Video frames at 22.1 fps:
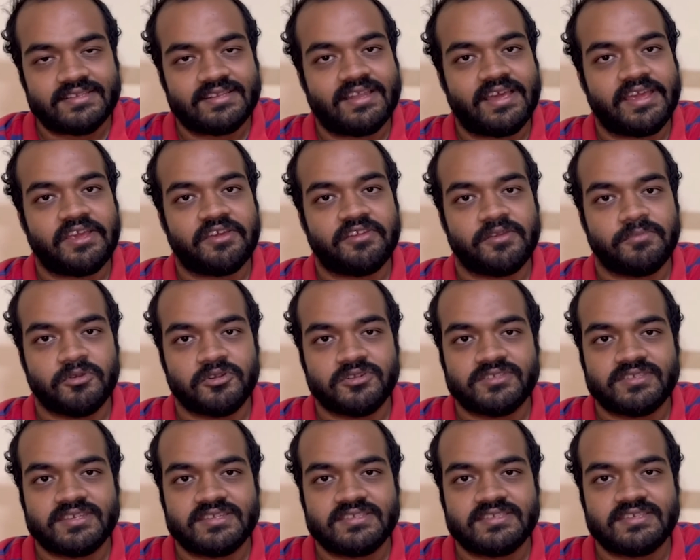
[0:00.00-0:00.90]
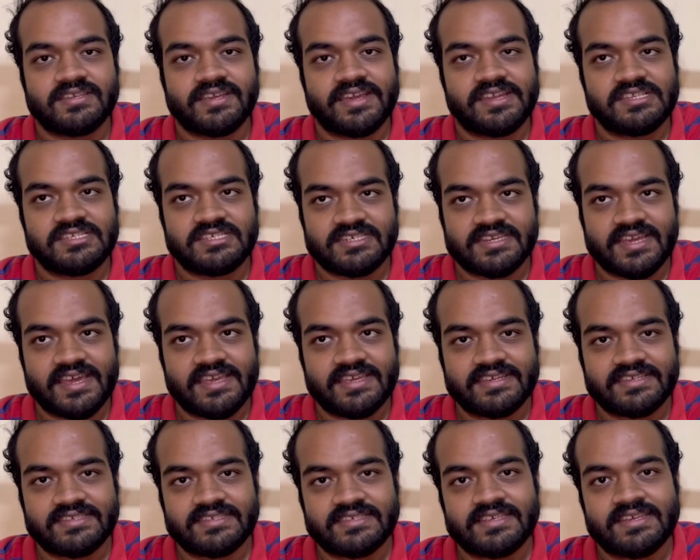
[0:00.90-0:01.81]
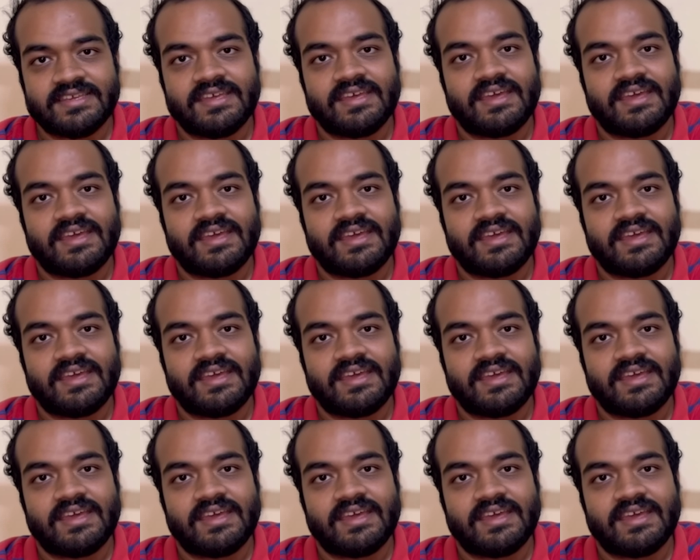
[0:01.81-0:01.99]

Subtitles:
like remote sensing and GIS,